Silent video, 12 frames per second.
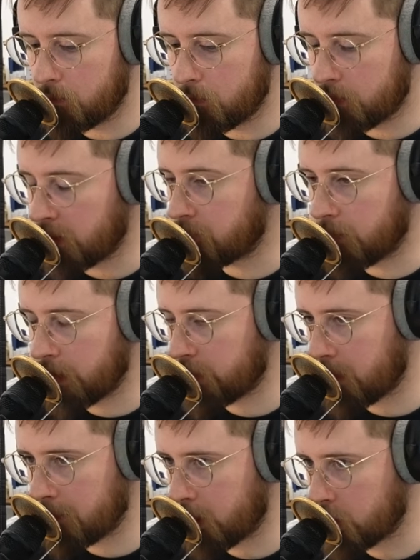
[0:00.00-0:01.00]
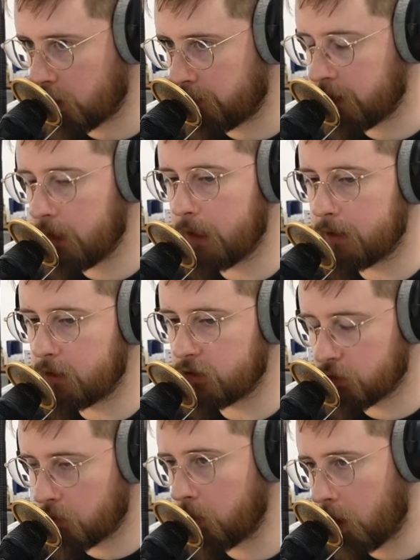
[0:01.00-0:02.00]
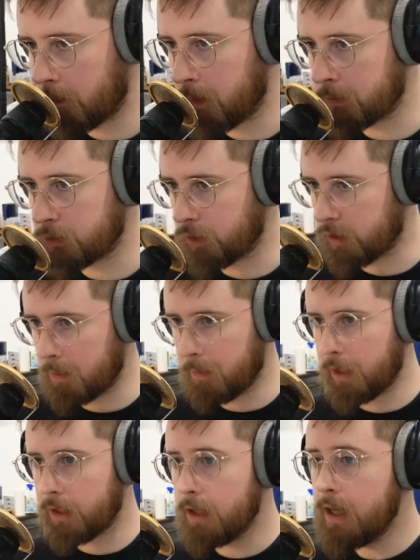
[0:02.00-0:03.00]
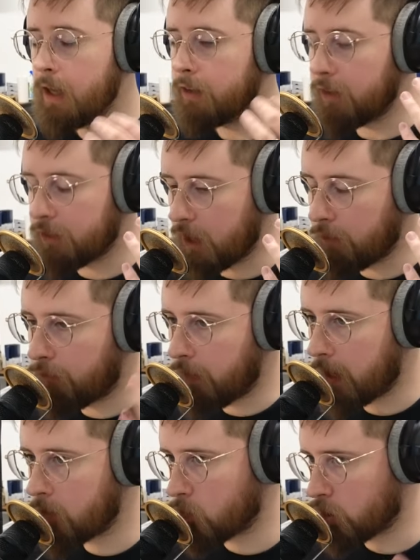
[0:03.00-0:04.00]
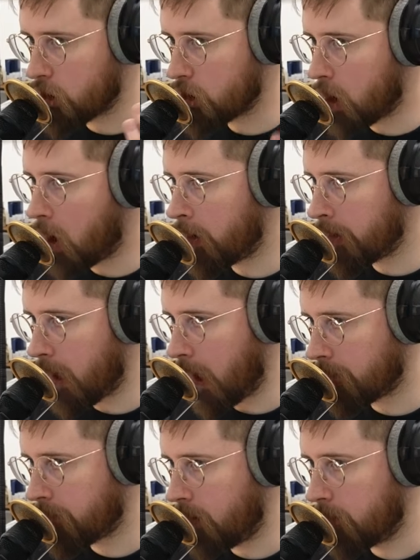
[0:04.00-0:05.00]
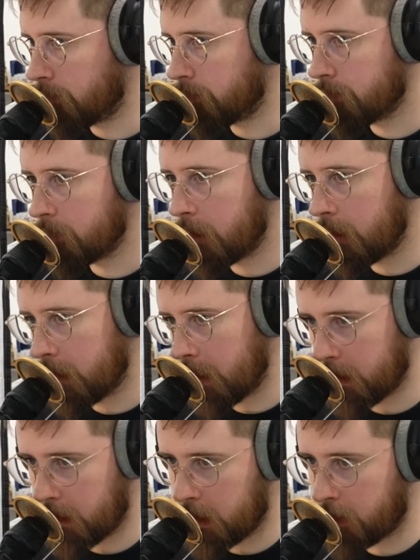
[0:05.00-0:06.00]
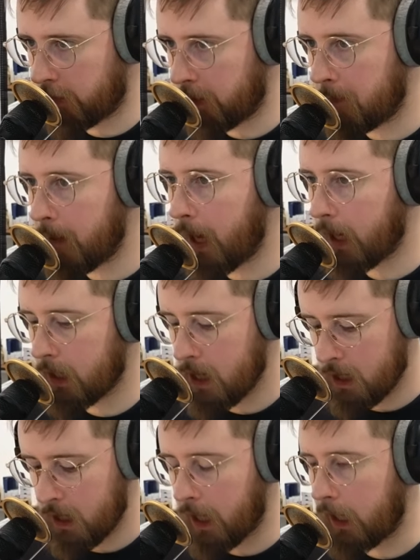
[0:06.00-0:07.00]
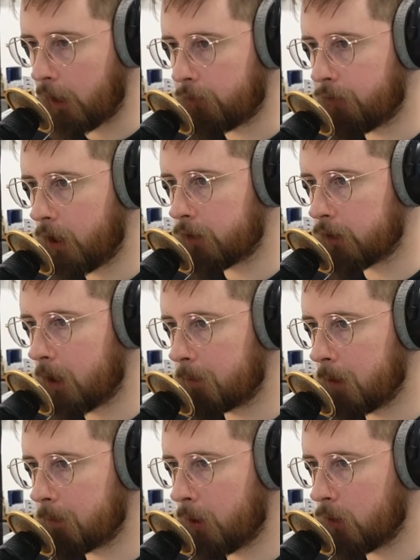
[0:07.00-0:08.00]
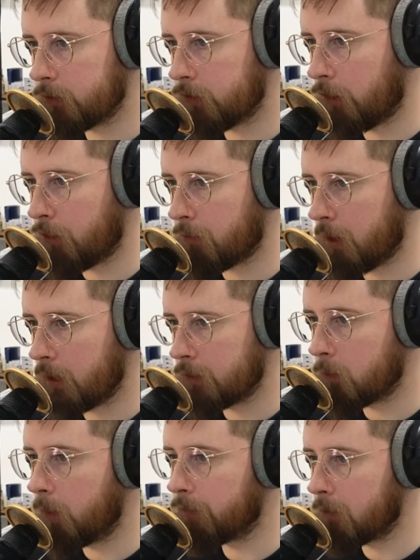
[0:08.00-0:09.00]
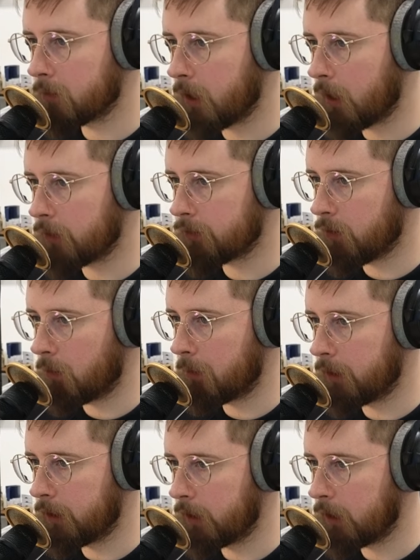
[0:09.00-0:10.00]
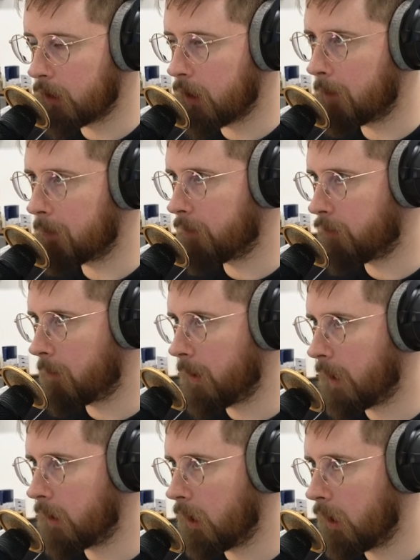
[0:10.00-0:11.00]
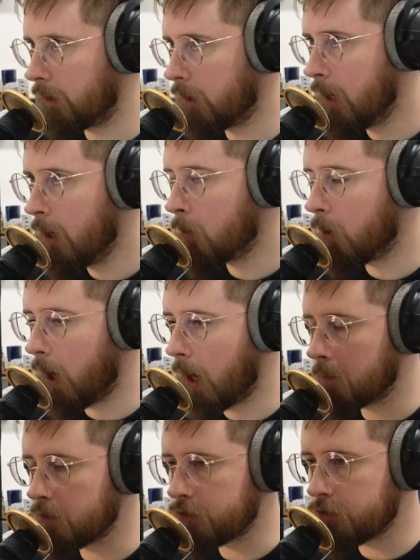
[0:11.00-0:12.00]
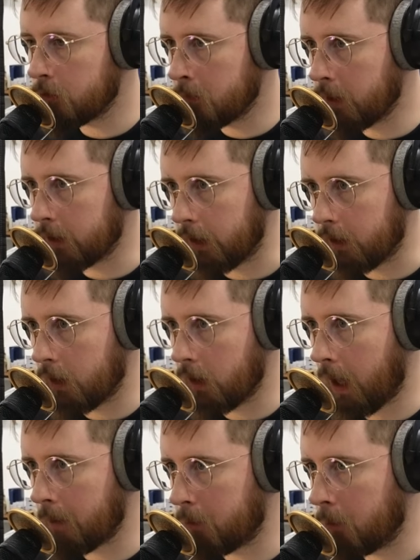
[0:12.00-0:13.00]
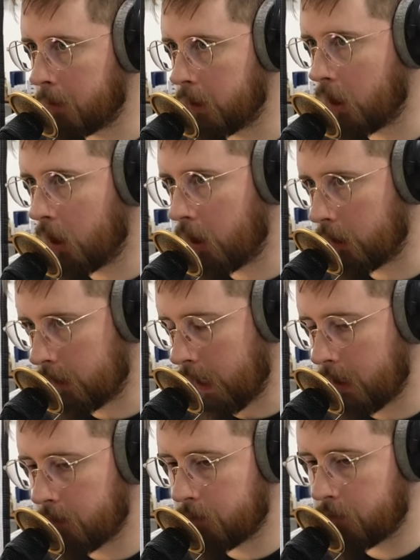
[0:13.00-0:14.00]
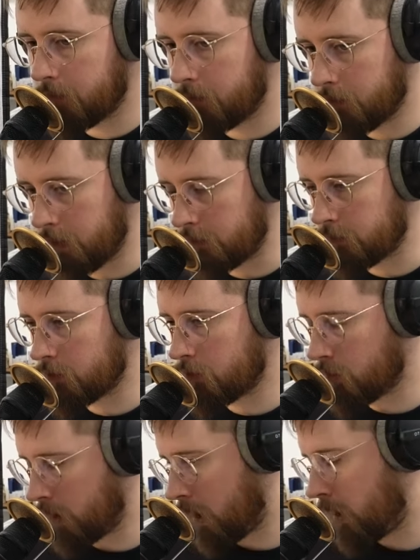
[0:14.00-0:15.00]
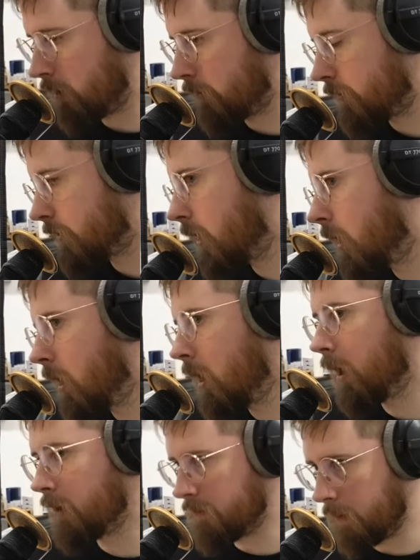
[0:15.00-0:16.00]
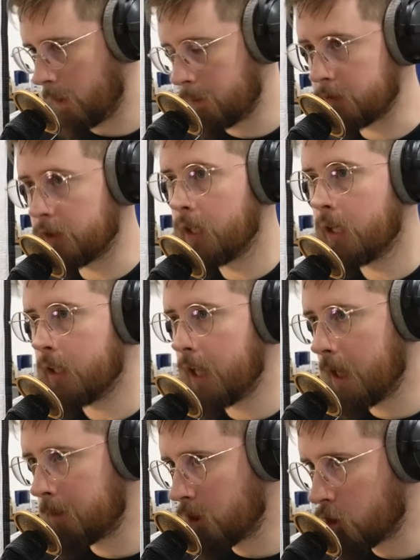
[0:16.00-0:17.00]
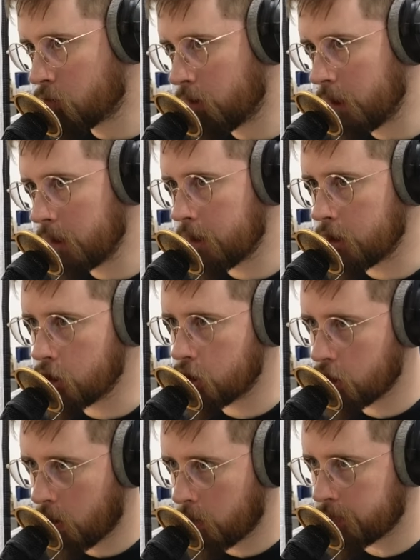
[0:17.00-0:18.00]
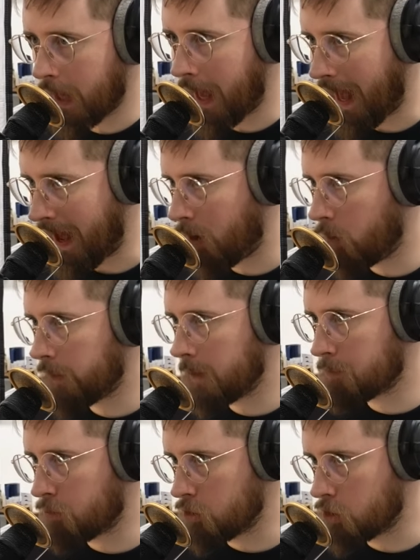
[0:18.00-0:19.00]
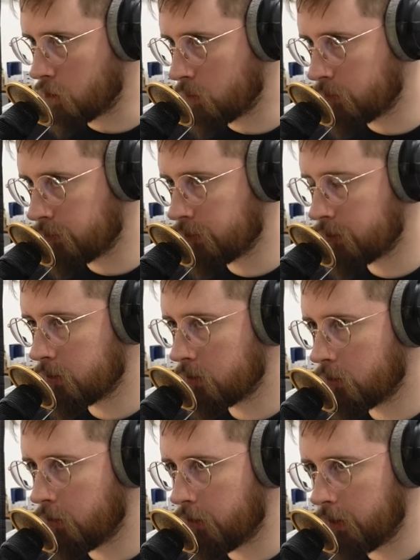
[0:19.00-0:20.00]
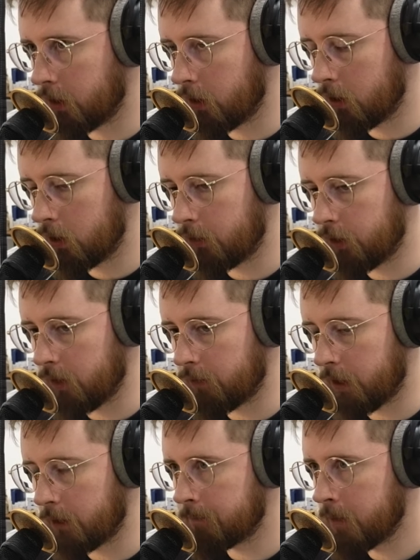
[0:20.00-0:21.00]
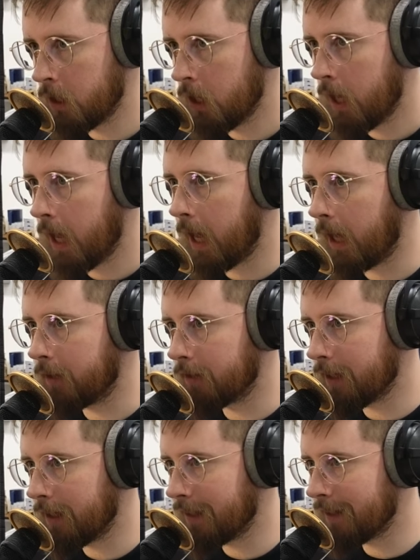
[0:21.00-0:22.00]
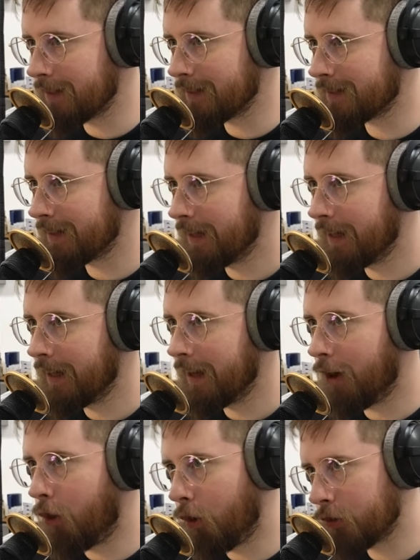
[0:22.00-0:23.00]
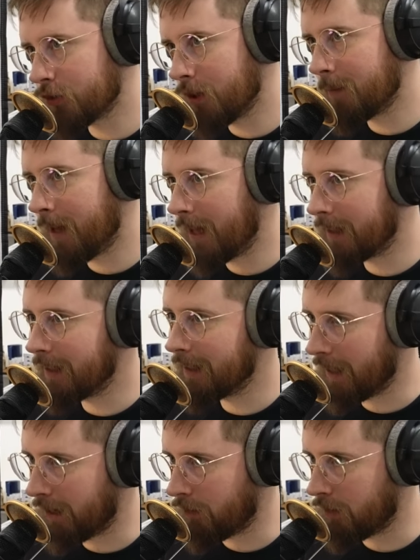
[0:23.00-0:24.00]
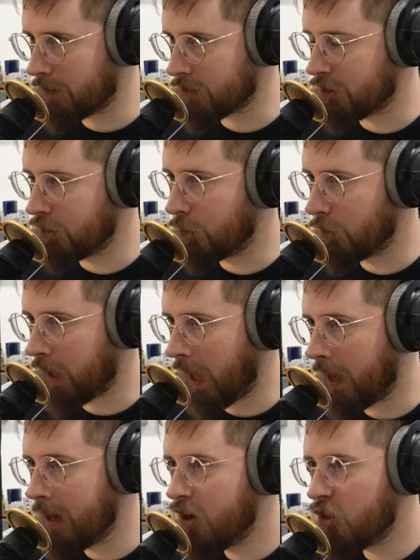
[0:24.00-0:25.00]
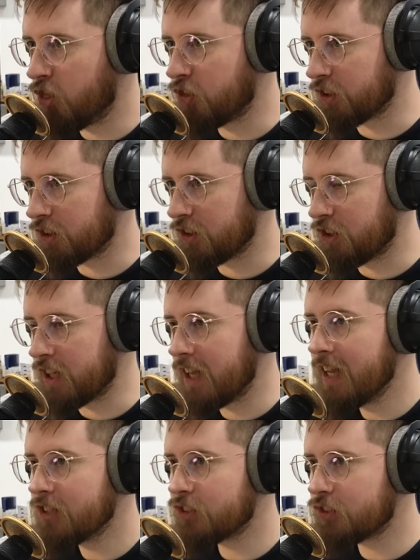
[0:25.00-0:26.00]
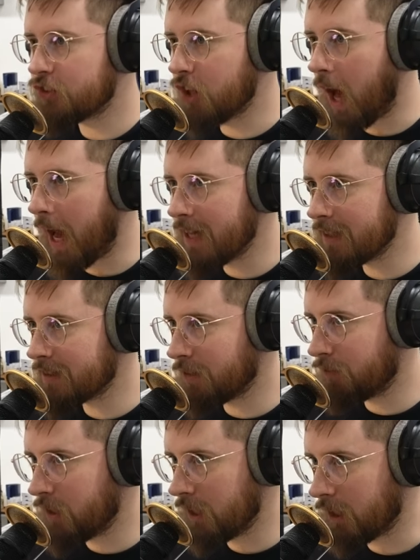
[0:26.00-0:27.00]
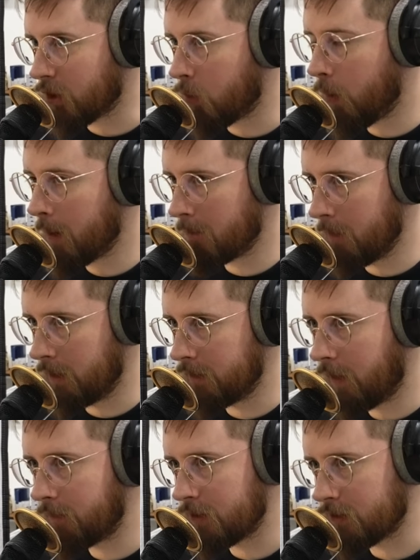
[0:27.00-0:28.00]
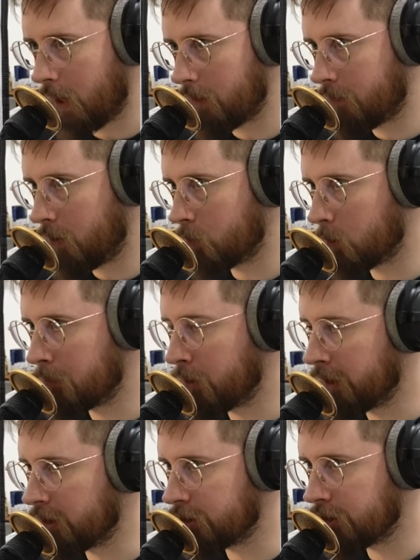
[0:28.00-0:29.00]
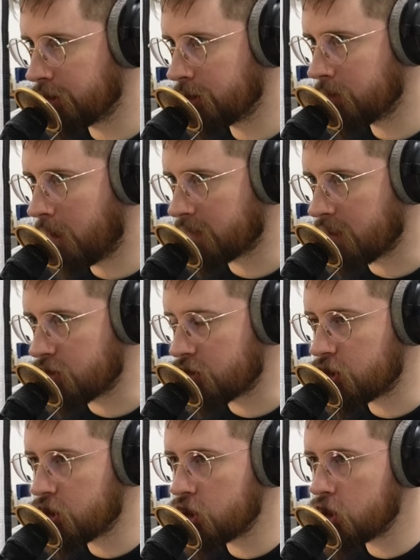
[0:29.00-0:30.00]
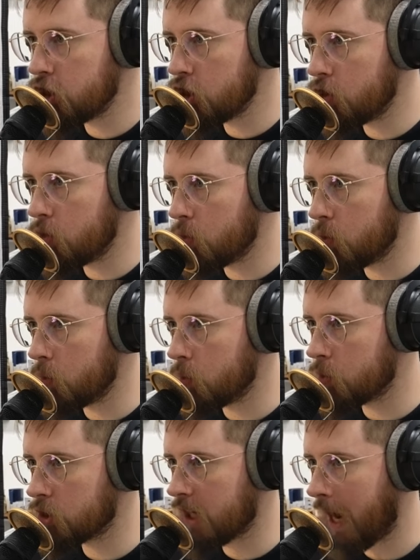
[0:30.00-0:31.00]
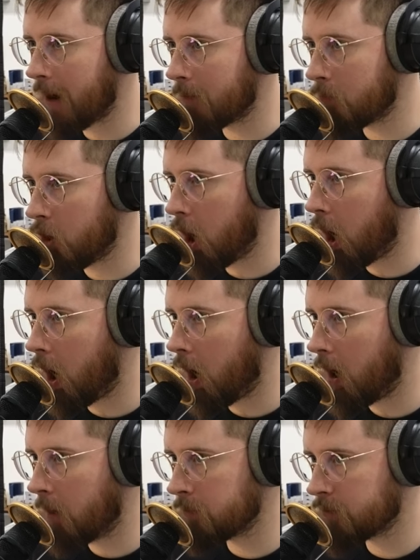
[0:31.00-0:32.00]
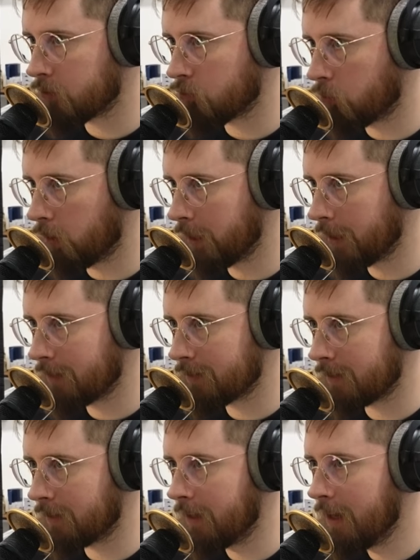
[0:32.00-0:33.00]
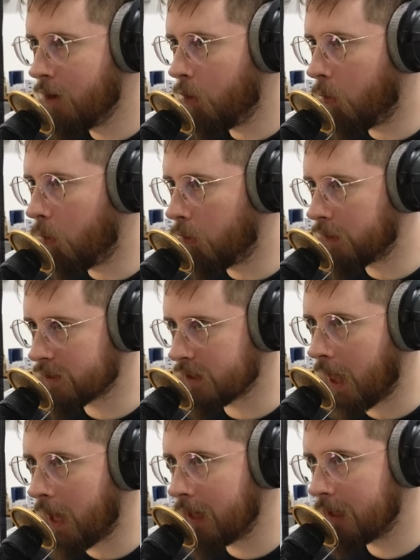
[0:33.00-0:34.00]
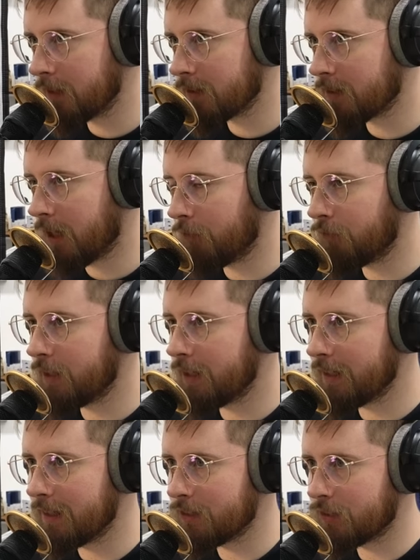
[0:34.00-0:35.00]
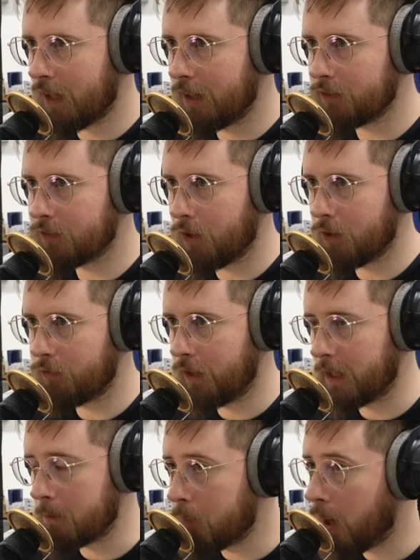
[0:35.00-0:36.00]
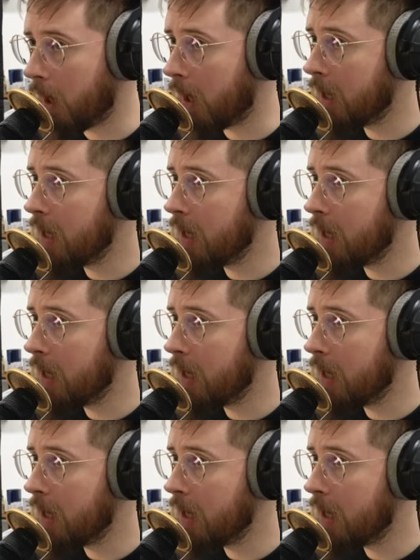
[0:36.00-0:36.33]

didn't really think much of it and then saw a lot of people talking about it that the event was shot on an iphone and edited yep. on a mac and i found a couple of posts on threads one from tyler stalman and then a couple from halide where i'm assuming that apple pr gave these creators and developers imagery that shows how they produced the, uh, the yes. event and it is awesome and hilarious to look at the the size of the equipment that these iPhones were put into, like these yeah. huge camera arms and rigs and all this yeah. lighting and stuff. It, it is it's very mm-hmm. funny, but